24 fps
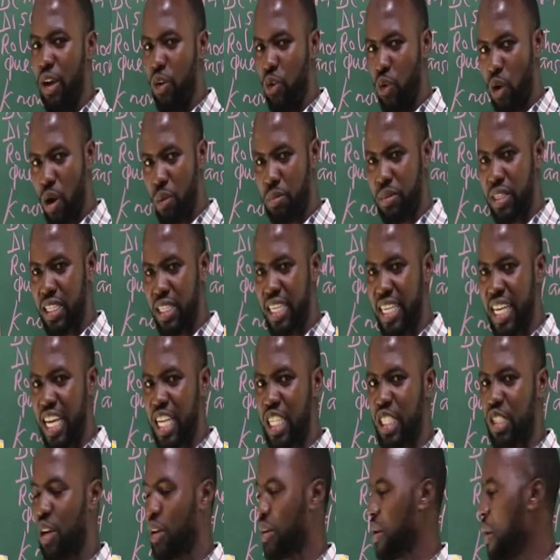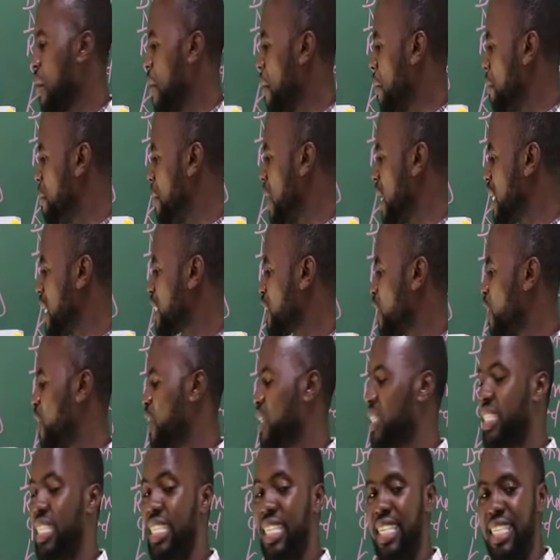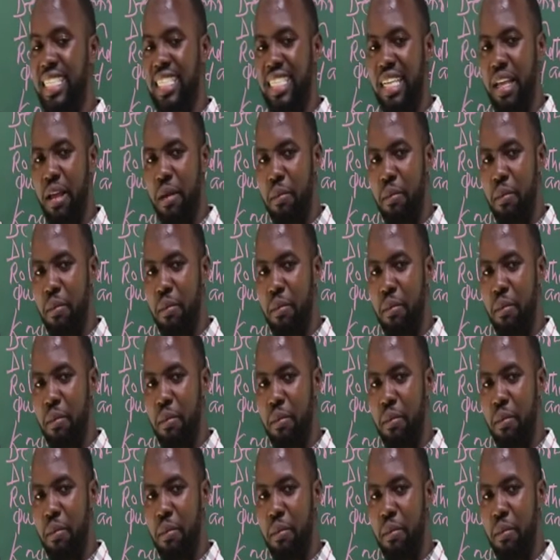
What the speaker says: communication. Based on this